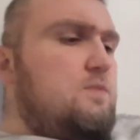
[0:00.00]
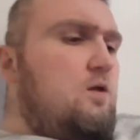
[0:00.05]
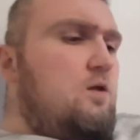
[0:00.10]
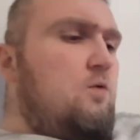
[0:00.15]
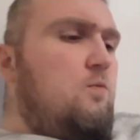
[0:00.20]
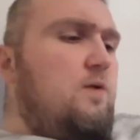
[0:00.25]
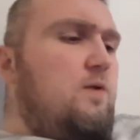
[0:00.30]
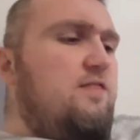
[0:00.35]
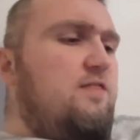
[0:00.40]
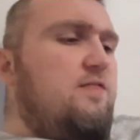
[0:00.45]

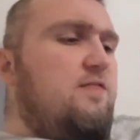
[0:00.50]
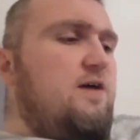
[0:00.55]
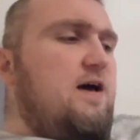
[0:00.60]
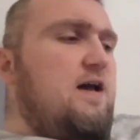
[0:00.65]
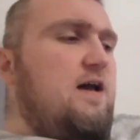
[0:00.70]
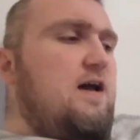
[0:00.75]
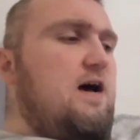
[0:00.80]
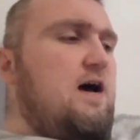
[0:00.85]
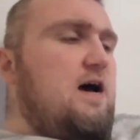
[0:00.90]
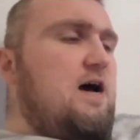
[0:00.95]
with
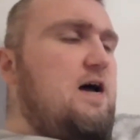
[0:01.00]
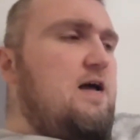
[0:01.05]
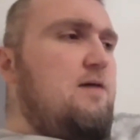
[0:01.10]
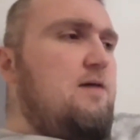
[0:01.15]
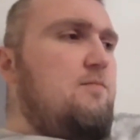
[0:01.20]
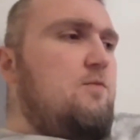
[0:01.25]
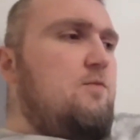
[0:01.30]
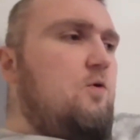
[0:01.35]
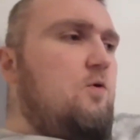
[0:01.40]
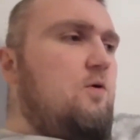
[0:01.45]
that, I
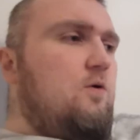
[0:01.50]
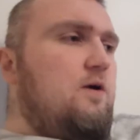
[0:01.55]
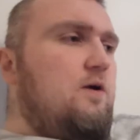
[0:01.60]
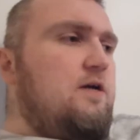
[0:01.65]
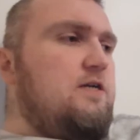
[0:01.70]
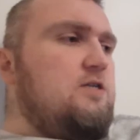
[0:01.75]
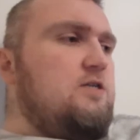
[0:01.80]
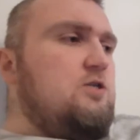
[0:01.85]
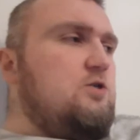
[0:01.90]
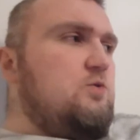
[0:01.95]
am
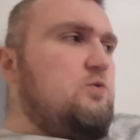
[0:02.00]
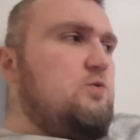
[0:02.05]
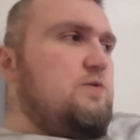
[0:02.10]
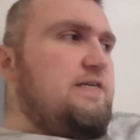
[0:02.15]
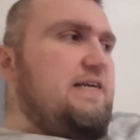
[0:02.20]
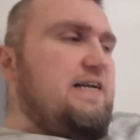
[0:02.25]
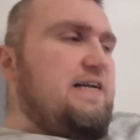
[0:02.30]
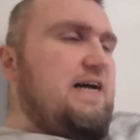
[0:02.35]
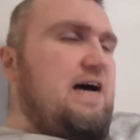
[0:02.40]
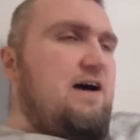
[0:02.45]
going to
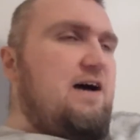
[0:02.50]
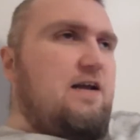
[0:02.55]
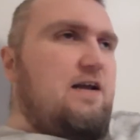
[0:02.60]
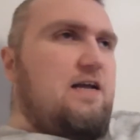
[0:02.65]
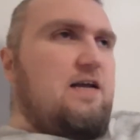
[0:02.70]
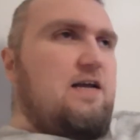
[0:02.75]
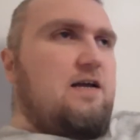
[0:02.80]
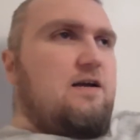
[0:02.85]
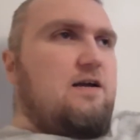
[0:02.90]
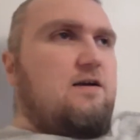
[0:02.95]
get out of
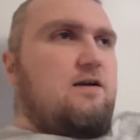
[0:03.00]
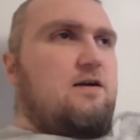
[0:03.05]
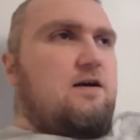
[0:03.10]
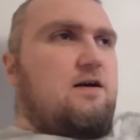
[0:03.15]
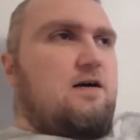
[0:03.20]
here.